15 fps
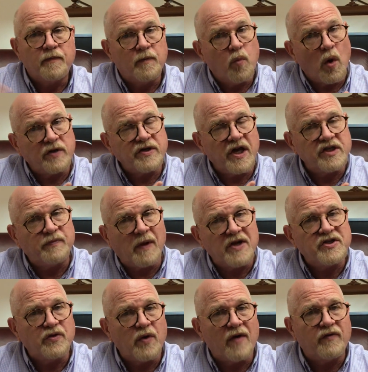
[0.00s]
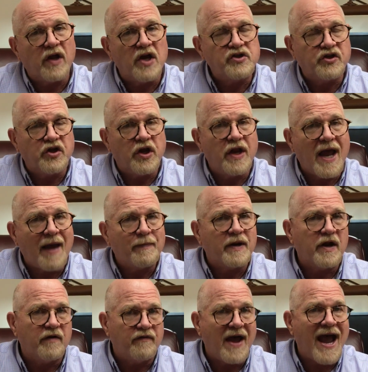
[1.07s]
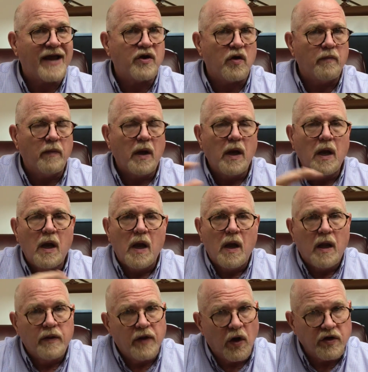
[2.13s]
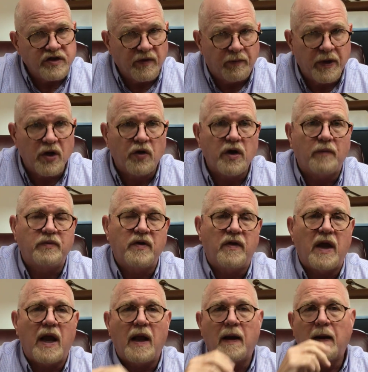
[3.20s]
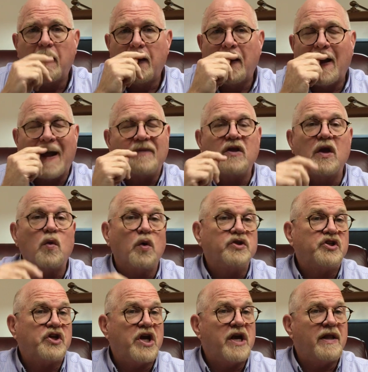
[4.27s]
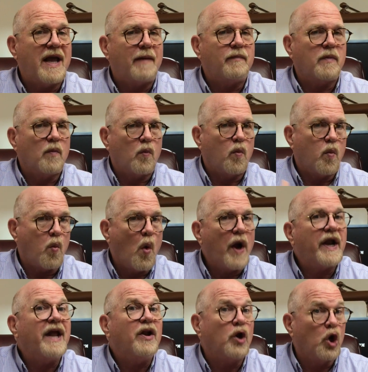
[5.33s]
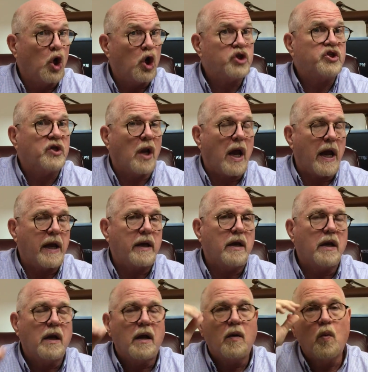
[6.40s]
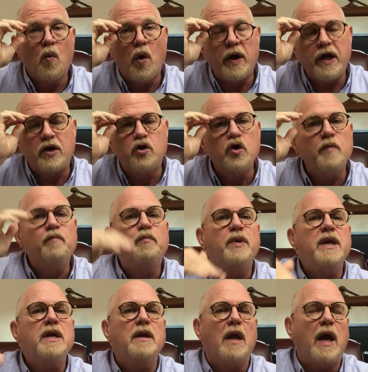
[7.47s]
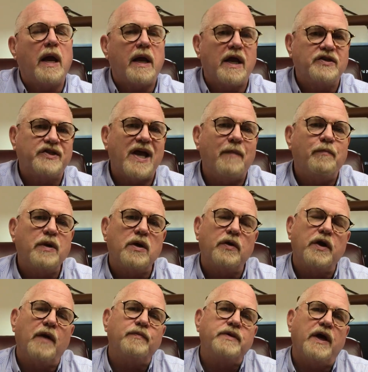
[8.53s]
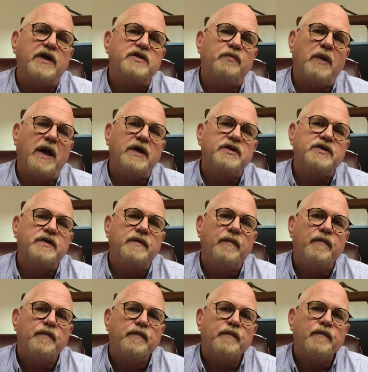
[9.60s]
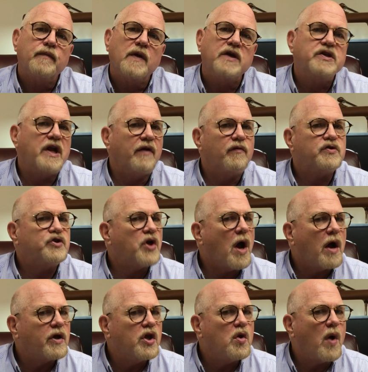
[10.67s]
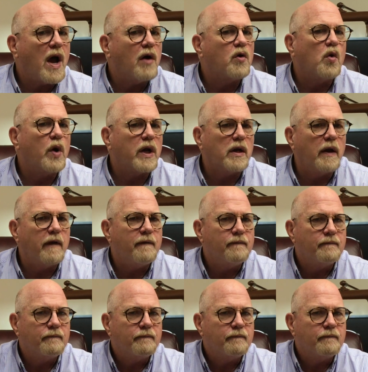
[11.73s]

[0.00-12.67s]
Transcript: what takes place in Revelation doesn't happen in a vacuum. There is a buildup to that. I think we're seeing that, what it looks like, what it could be like as that buildup takes place. Does it ever shock you how quickly